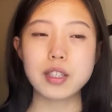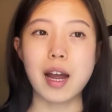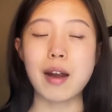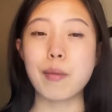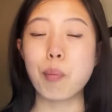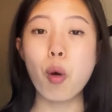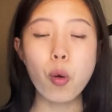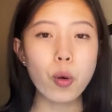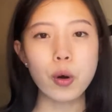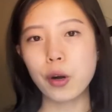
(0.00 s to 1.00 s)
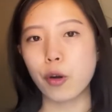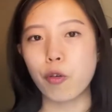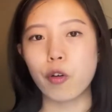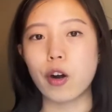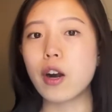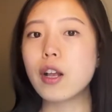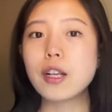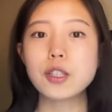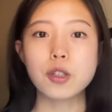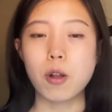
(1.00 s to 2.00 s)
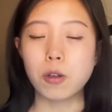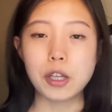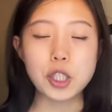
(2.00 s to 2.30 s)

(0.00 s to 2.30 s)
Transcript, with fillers: I pored over scholarly